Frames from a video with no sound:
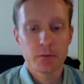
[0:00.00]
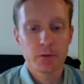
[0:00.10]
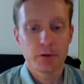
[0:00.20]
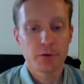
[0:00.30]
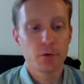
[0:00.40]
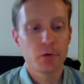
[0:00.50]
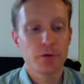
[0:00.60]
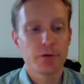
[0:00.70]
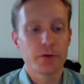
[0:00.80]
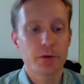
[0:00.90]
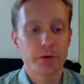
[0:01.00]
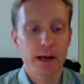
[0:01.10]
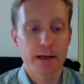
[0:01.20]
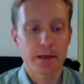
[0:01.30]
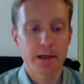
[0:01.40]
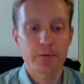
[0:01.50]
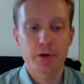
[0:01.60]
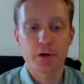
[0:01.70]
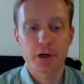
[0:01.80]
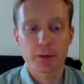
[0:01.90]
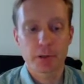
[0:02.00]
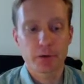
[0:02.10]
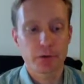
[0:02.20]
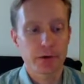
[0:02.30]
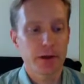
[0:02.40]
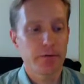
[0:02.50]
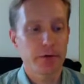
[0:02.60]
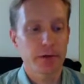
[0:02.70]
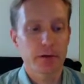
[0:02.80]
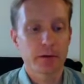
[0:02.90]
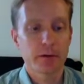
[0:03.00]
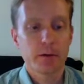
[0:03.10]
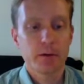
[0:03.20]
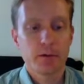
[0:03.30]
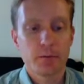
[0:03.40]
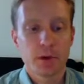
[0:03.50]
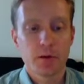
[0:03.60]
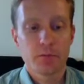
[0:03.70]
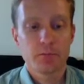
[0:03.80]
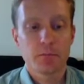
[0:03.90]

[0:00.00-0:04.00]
well, if you hold that there's a crack in every argument or in everything, well,